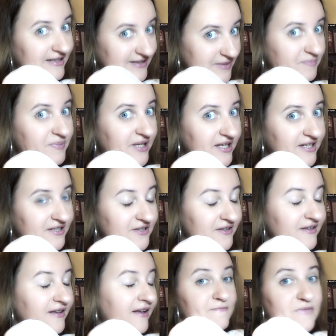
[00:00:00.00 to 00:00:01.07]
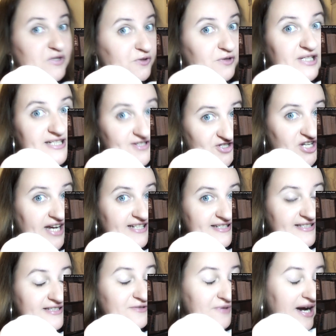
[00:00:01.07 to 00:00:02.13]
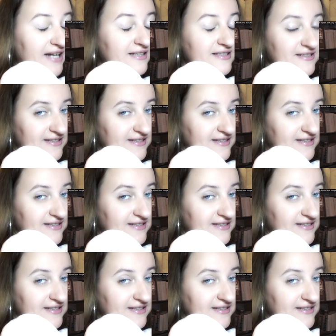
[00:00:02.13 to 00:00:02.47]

the peak to his chest, right?